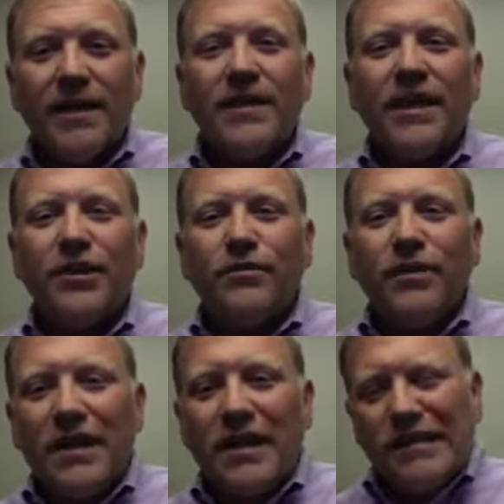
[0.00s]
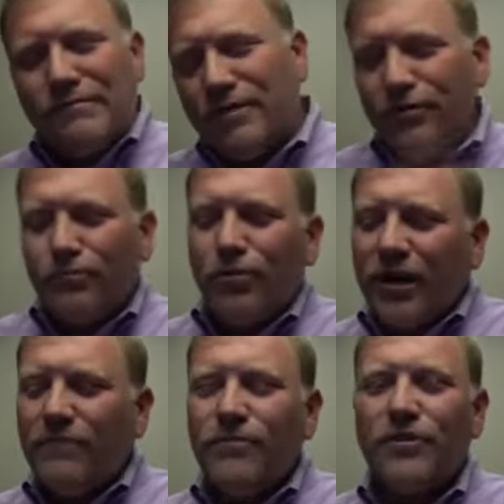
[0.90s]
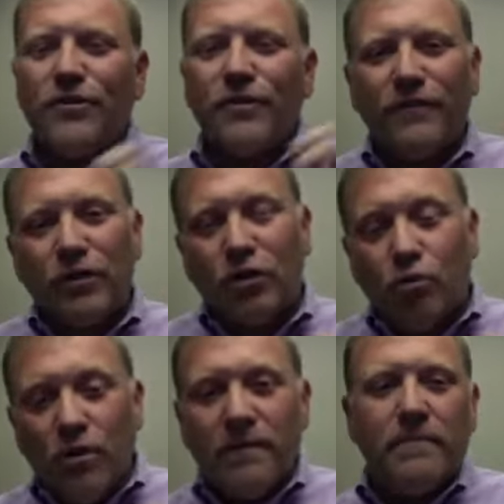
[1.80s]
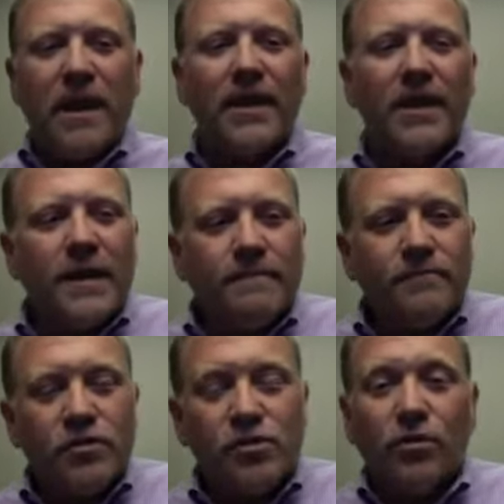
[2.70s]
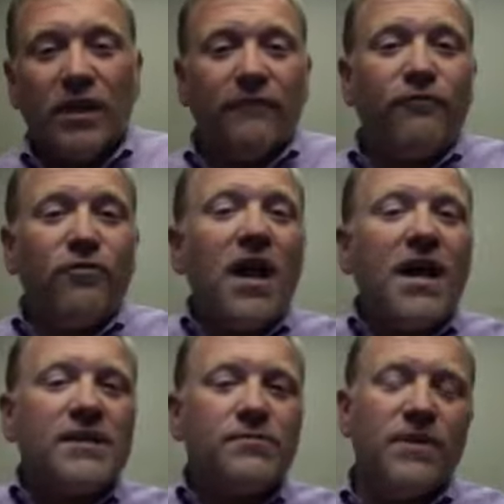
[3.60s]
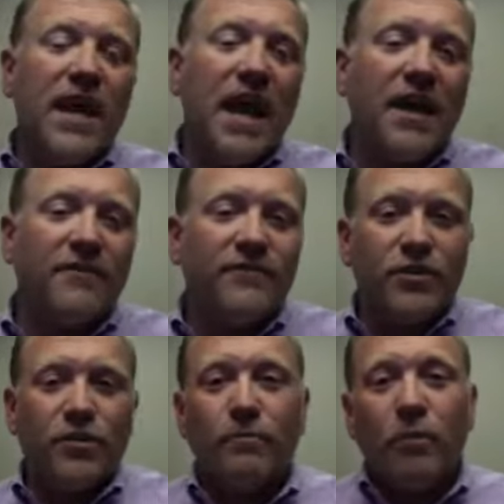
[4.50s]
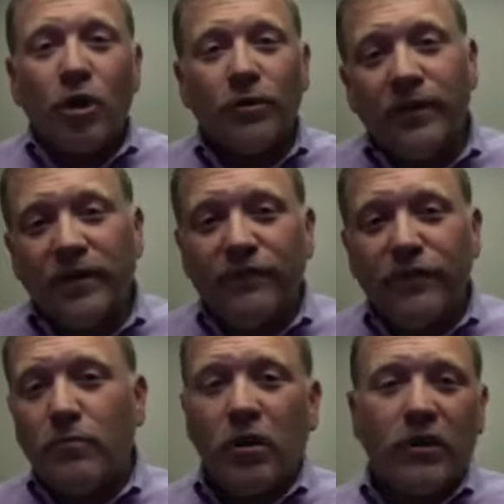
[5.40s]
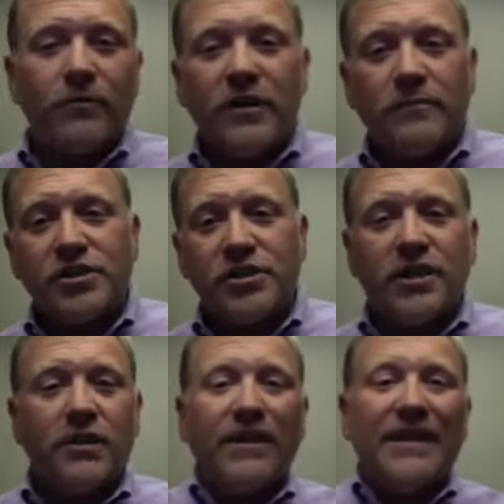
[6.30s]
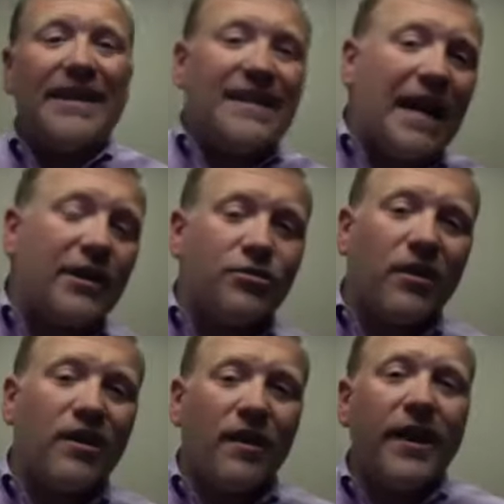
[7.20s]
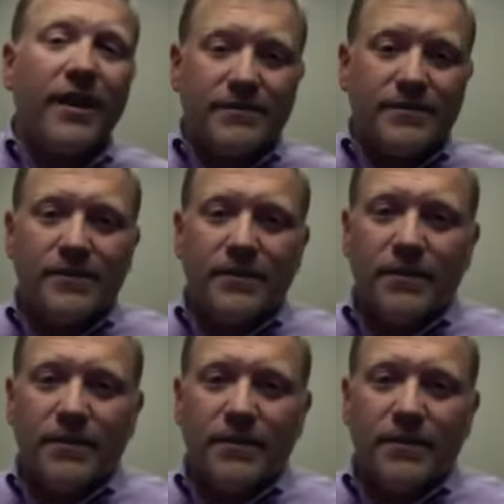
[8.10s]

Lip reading: Yet when you're working with your equipment, man, so like for us, we have, a Margaritaville margarita machine that we lend out to our clients.